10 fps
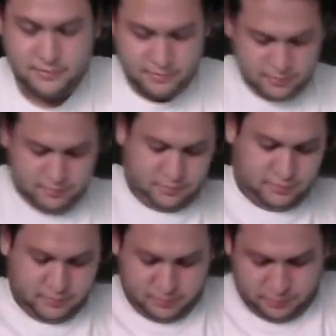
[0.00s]

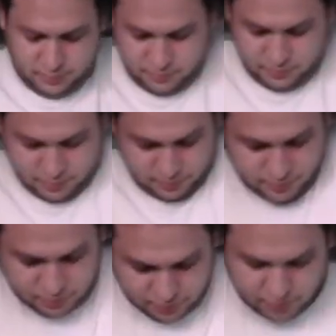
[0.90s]

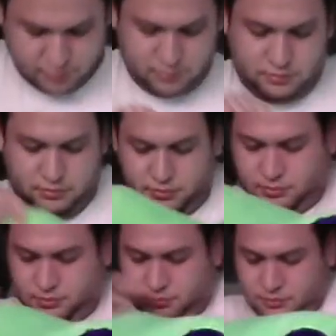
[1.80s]

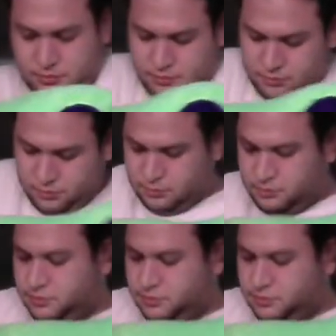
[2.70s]
No one is speaking in this clip.